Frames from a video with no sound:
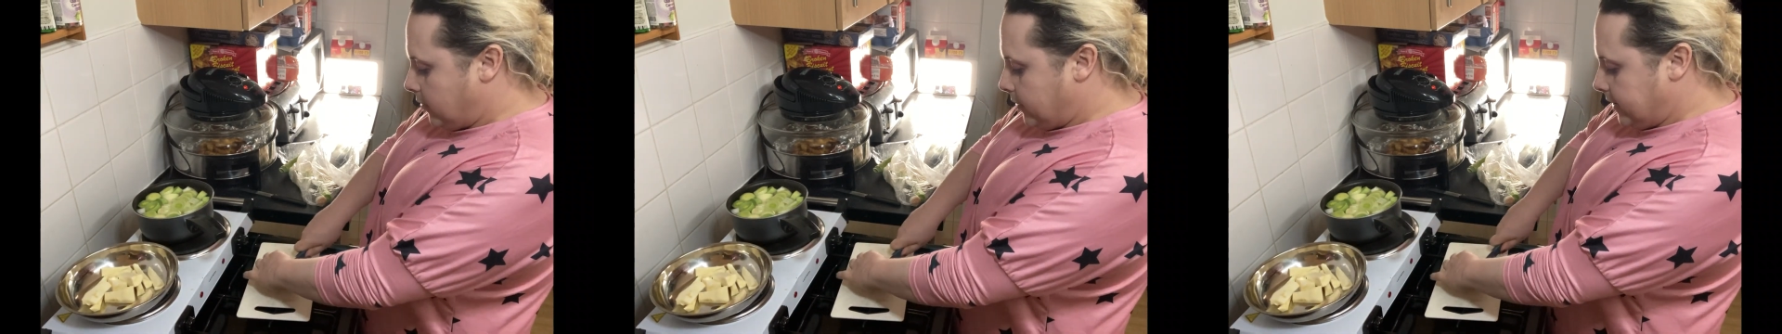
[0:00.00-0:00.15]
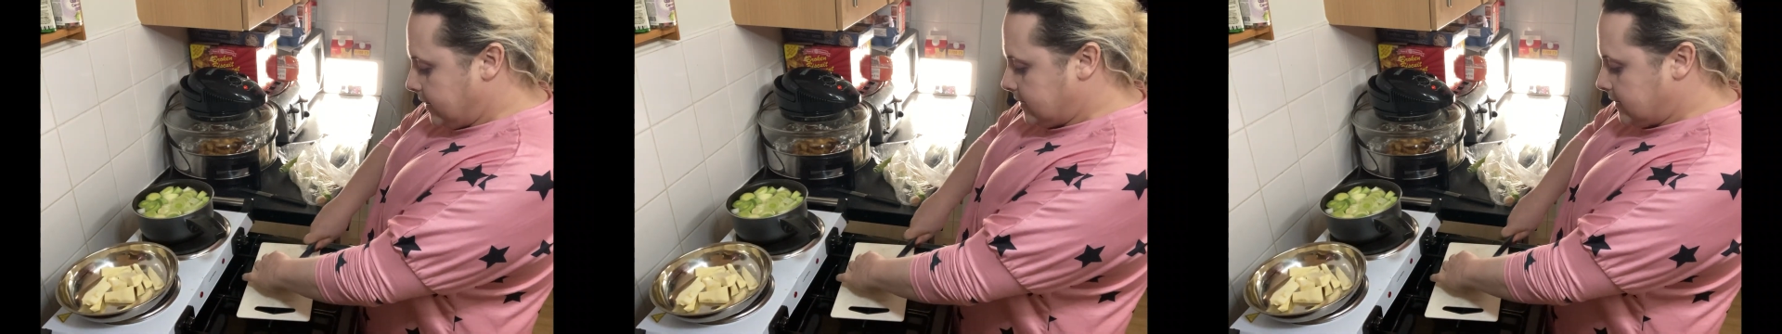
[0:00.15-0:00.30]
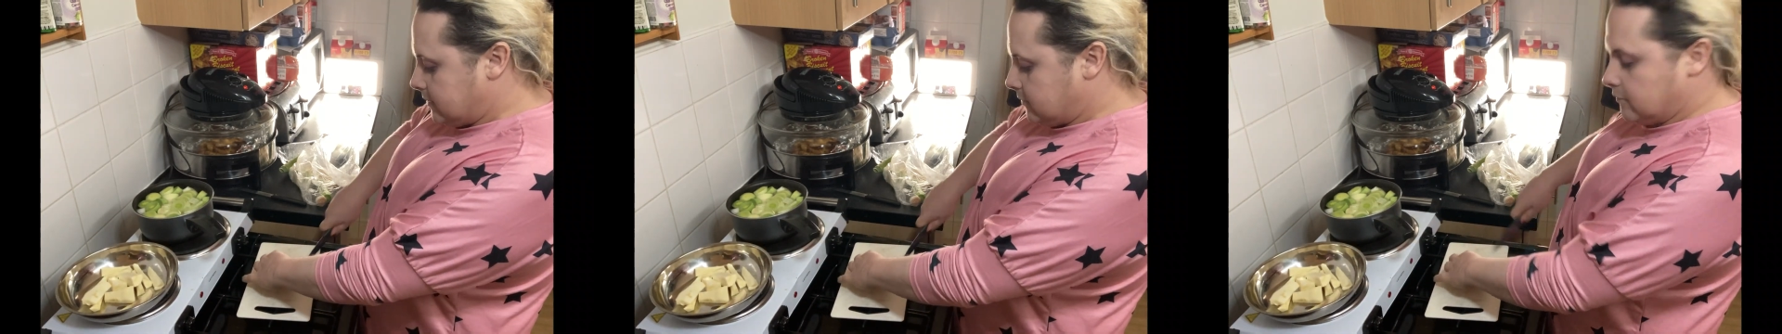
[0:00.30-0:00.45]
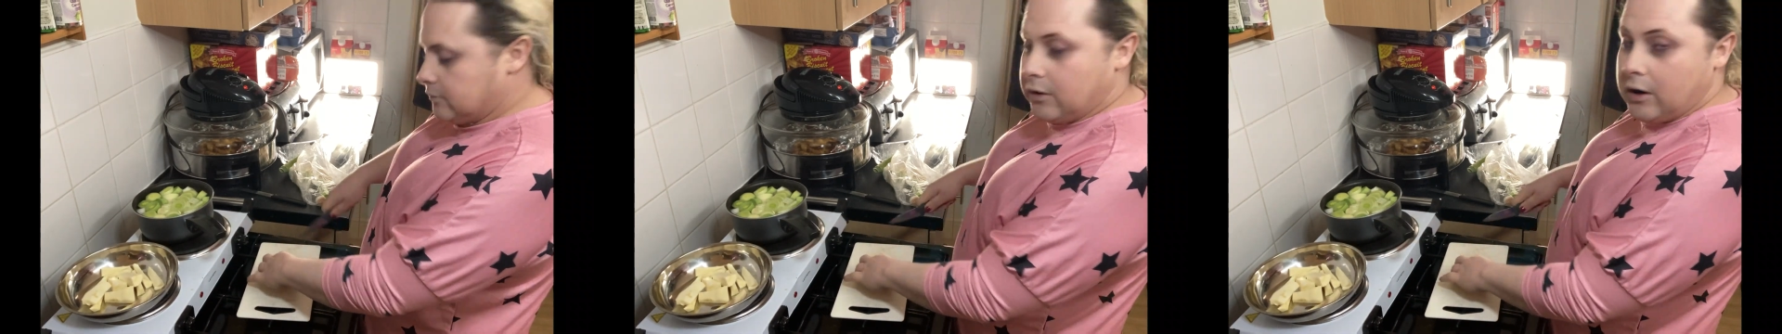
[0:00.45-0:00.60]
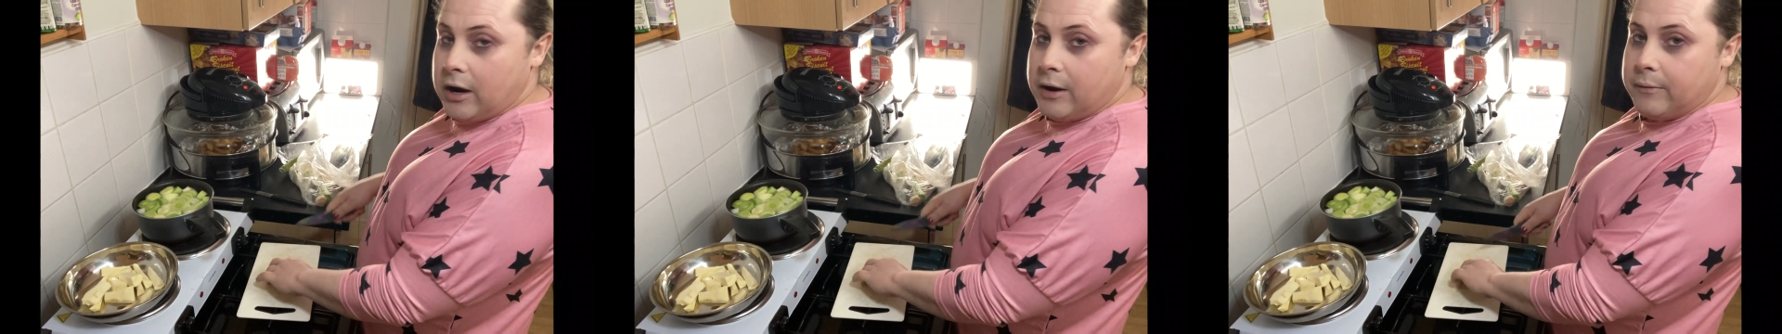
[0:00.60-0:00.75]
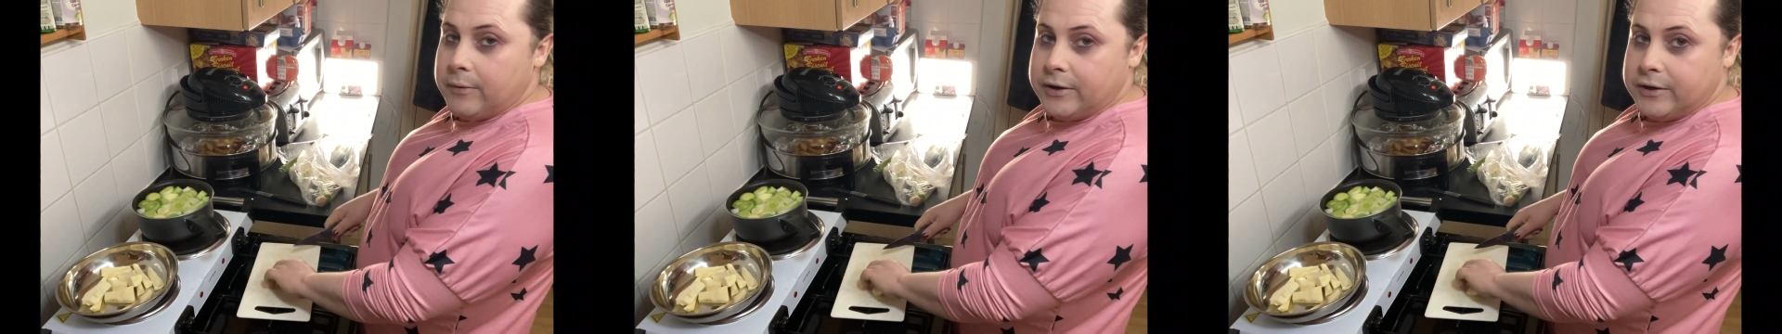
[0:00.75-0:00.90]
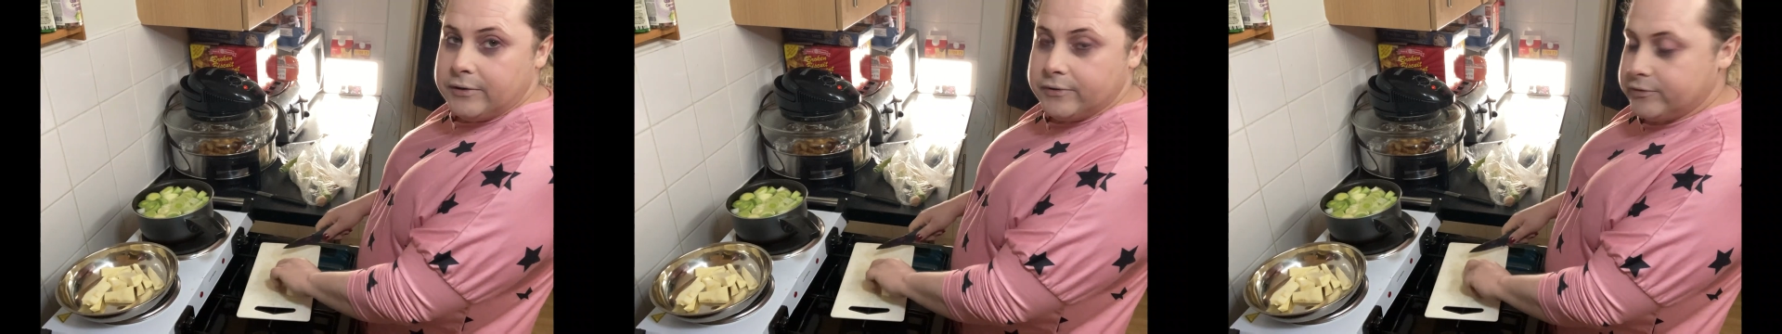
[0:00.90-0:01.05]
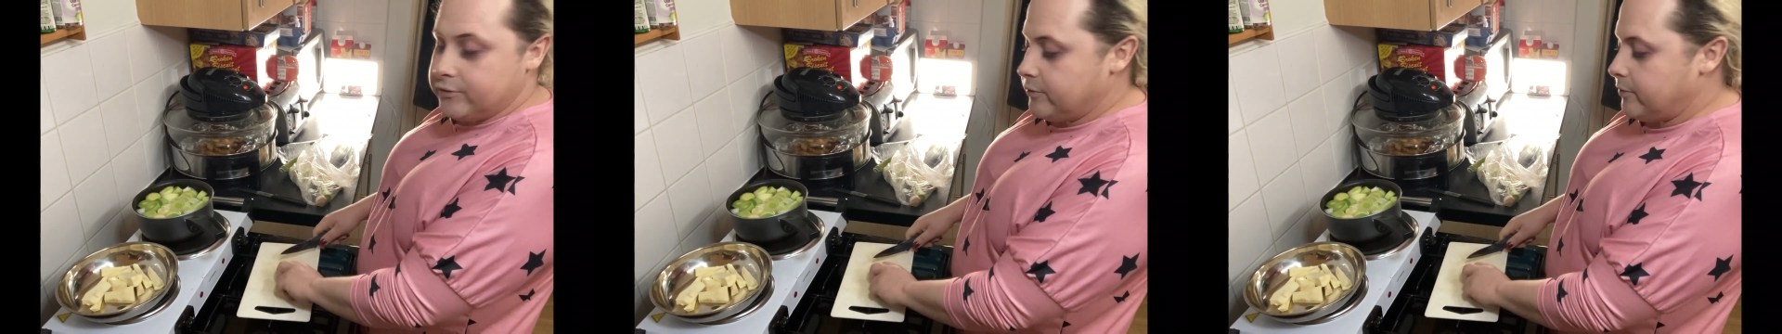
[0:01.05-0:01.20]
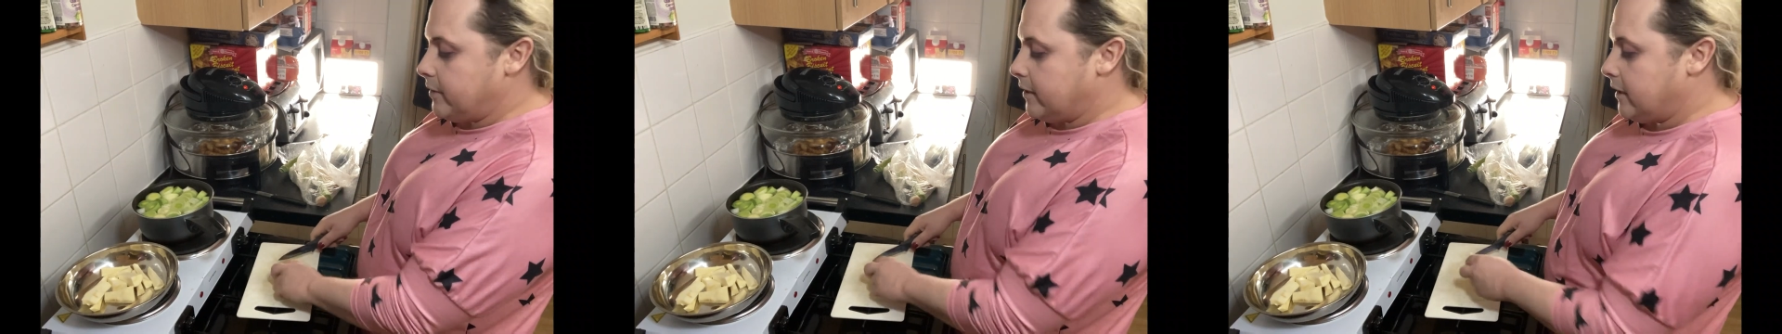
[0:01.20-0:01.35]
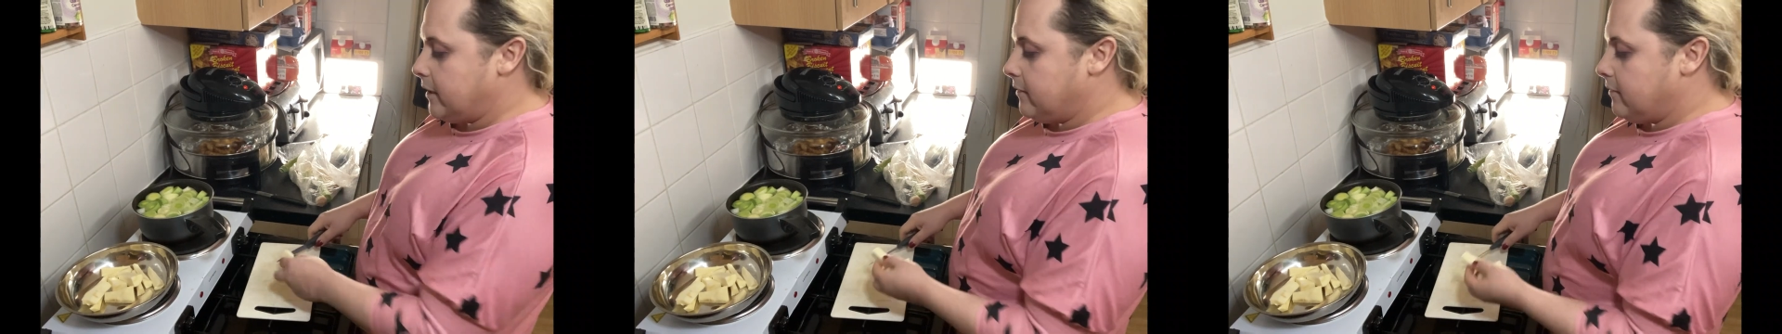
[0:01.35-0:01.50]
and it's all right when you're
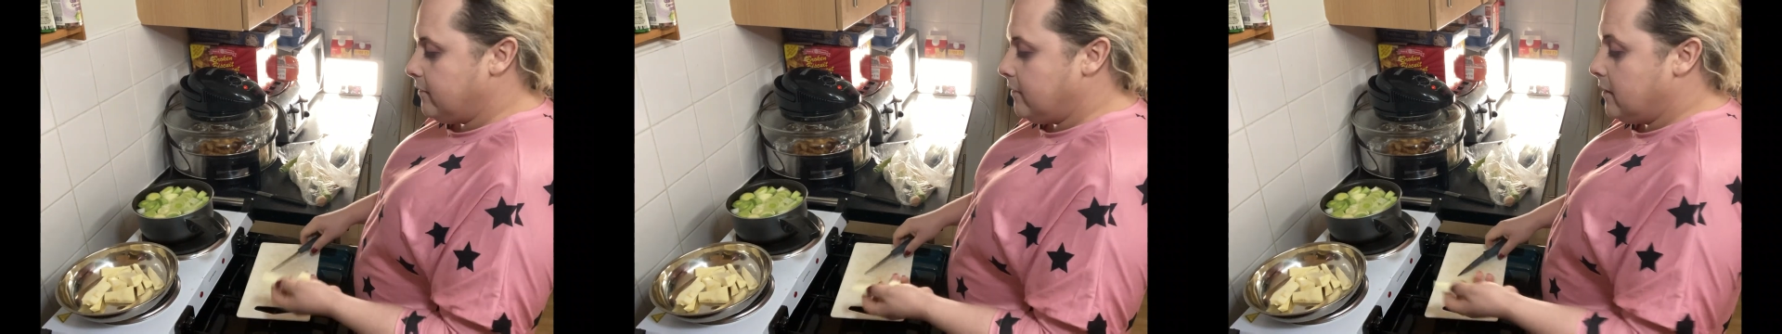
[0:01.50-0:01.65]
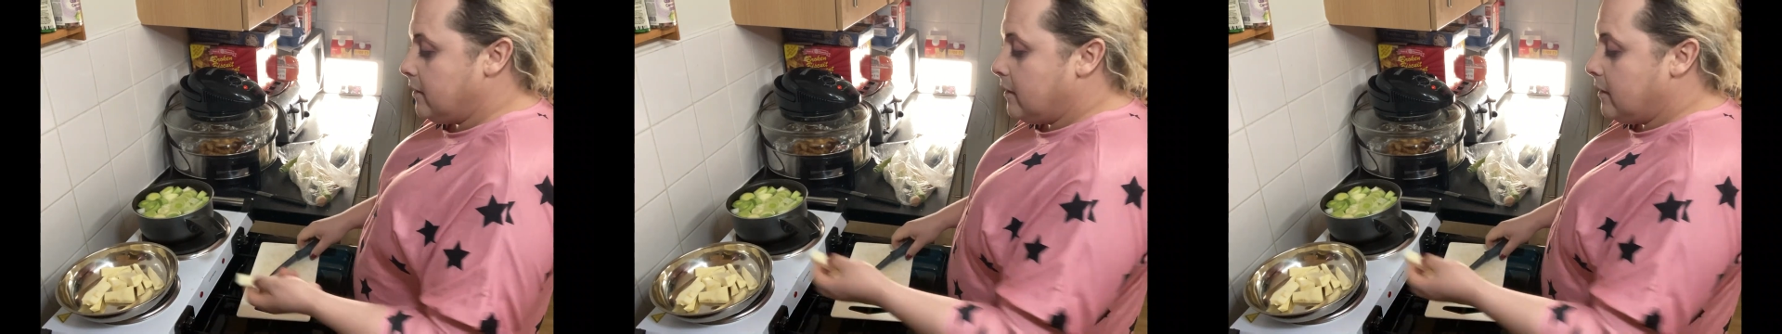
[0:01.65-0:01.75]
doing it.